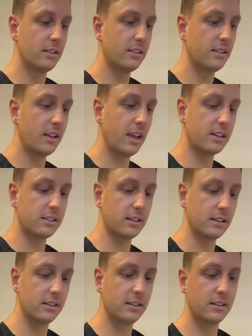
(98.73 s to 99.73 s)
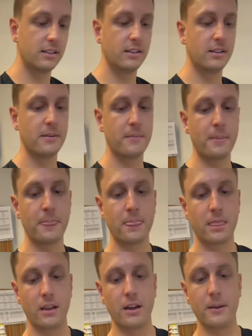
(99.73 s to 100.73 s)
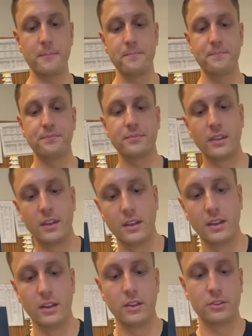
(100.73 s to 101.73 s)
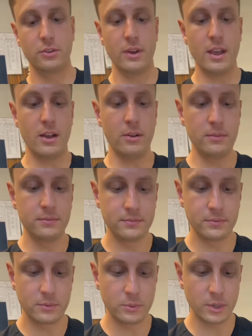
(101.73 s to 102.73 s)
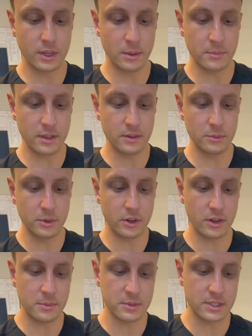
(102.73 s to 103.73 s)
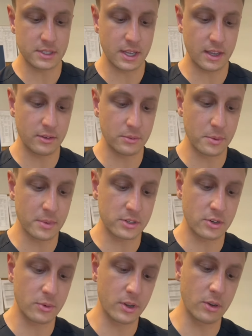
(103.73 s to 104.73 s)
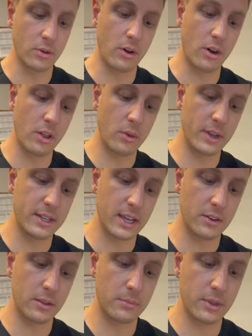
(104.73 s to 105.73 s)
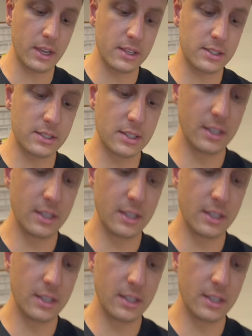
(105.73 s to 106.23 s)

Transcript: Excellent. All right. So now we come in with our hemostat and we make sure we go all the way down to the base.